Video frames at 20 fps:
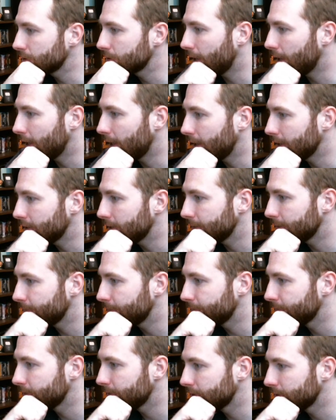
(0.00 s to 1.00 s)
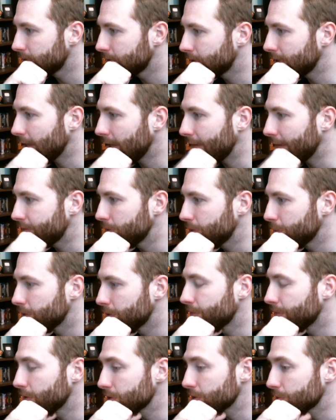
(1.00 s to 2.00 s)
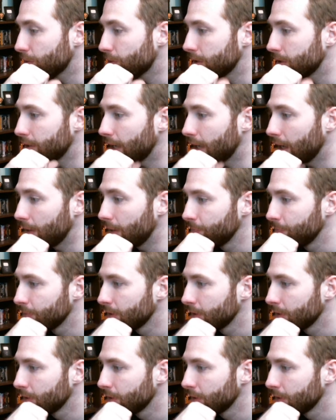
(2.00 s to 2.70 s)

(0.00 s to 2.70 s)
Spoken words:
with the first one. Yeah.